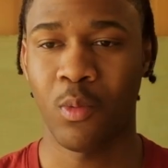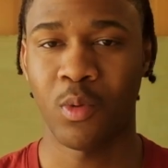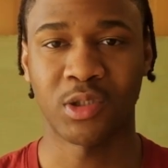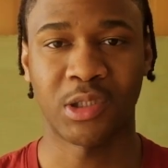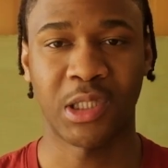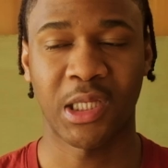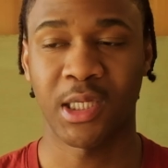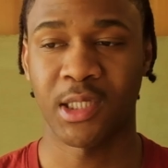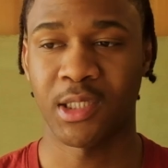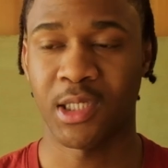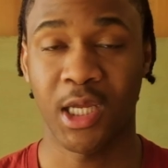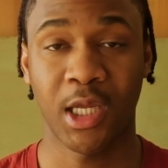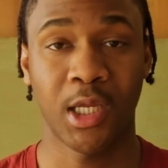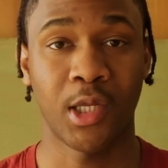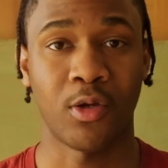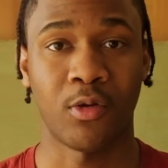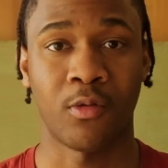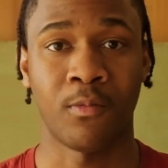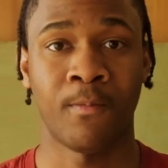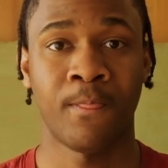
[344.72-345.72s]
like,
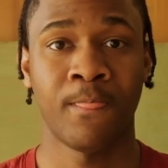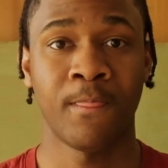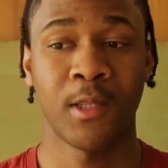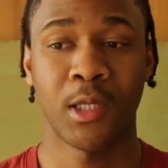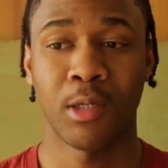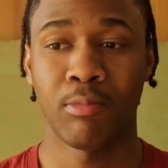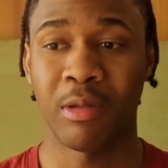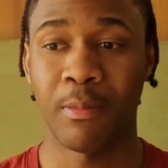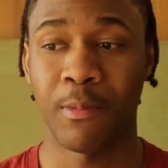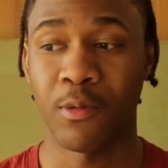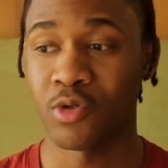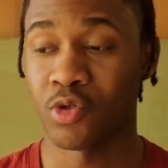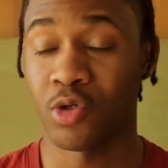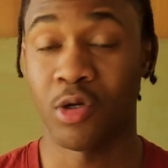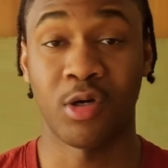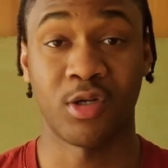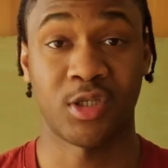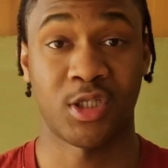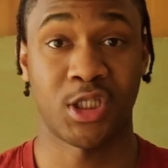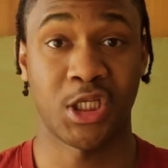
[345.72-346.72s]
damn, people is
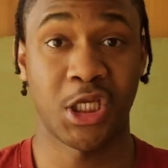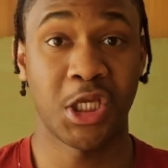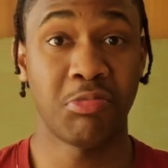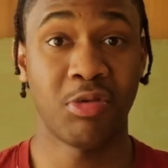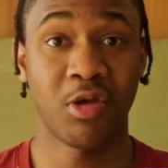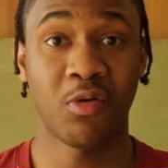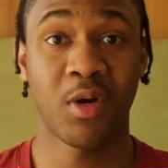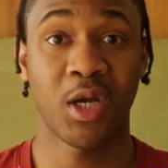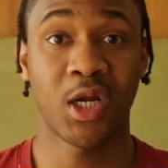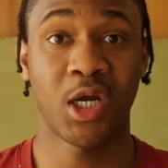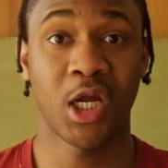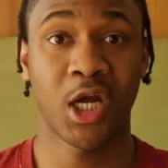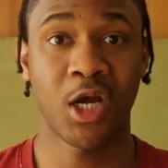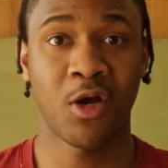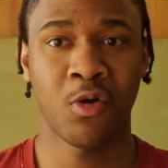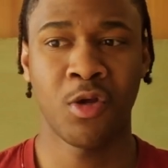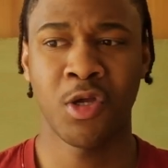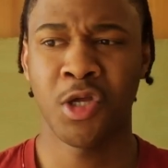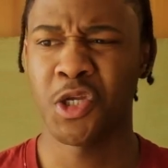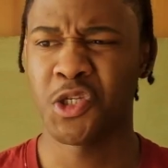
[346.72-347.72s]
gonna see me right
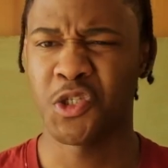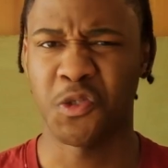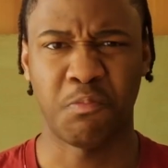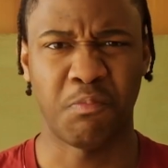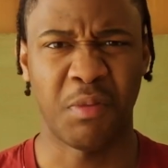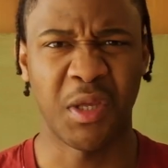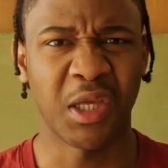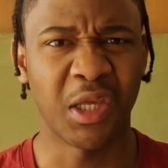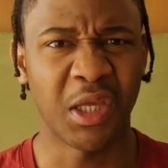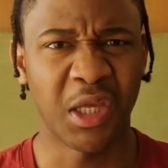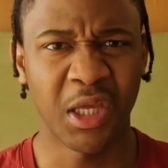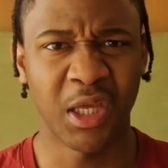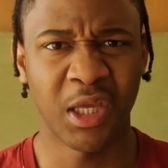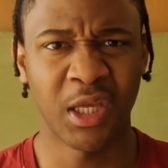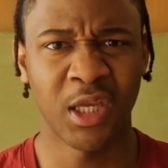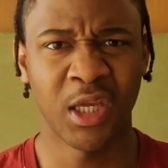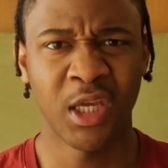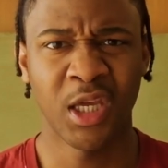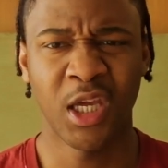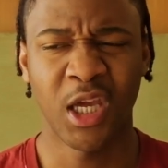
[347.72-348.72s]
now
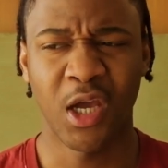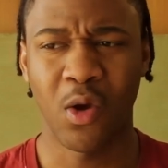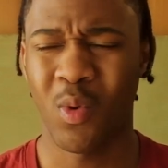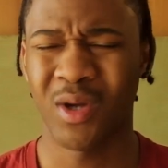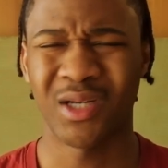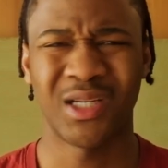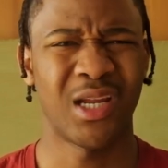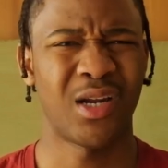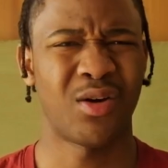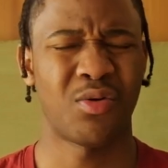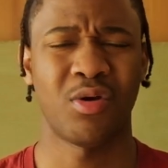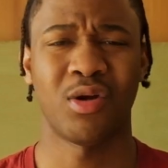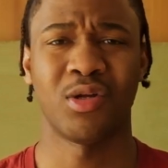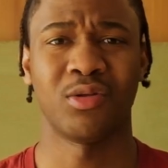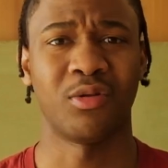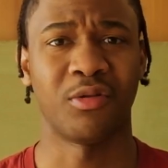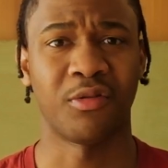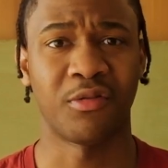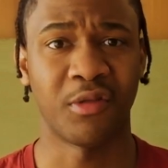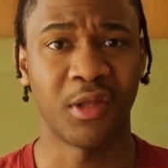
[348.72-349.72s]
speaking, and what they are going
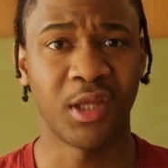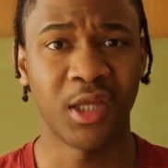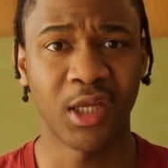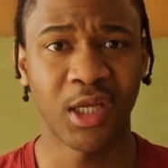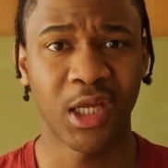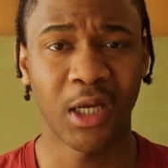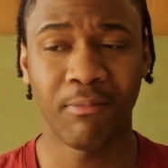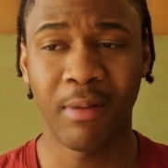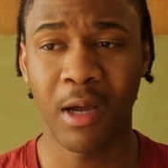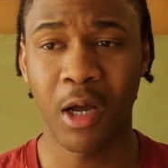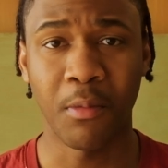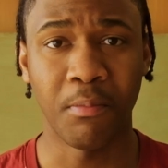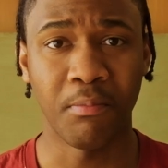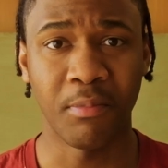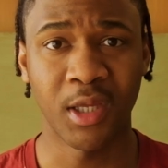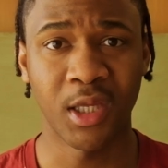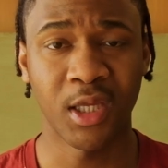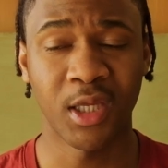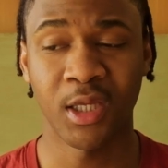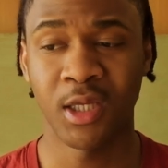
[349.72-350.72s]
to think about
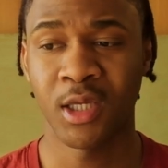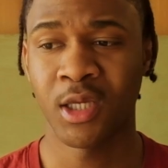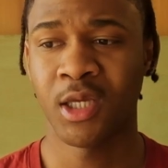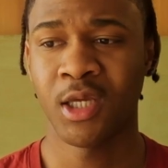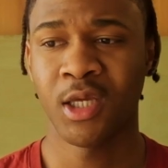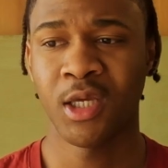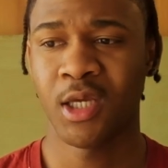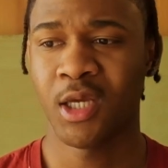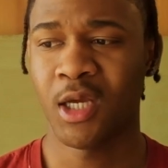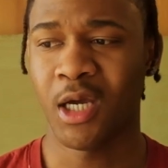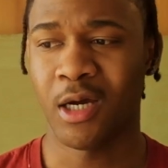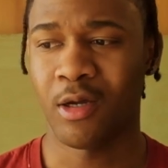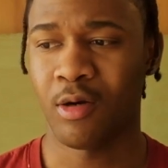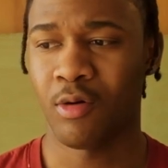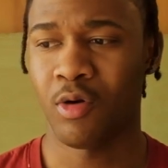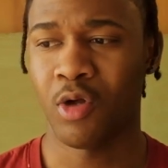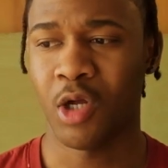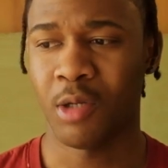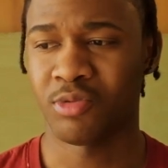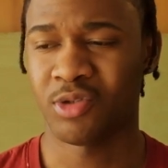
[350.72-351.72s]
me. I
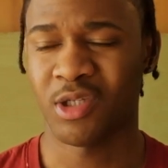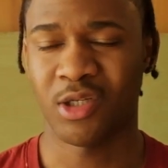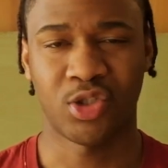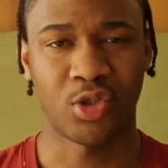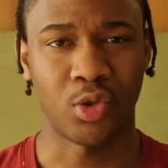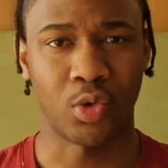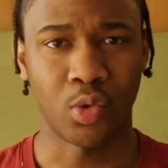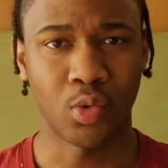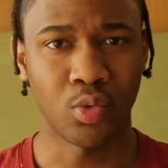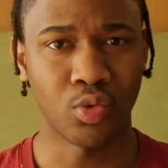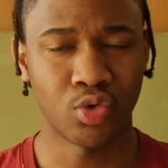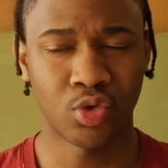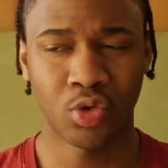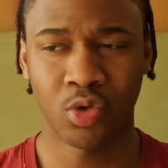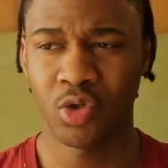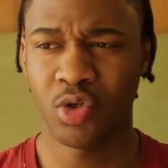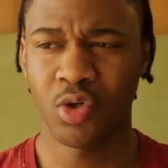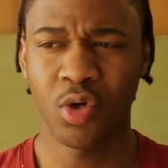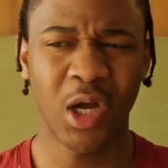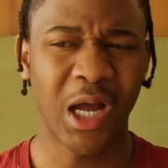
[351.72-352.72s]
don't know, I'm such a loser.
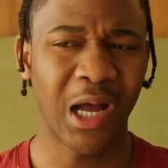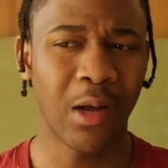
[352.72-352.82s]
I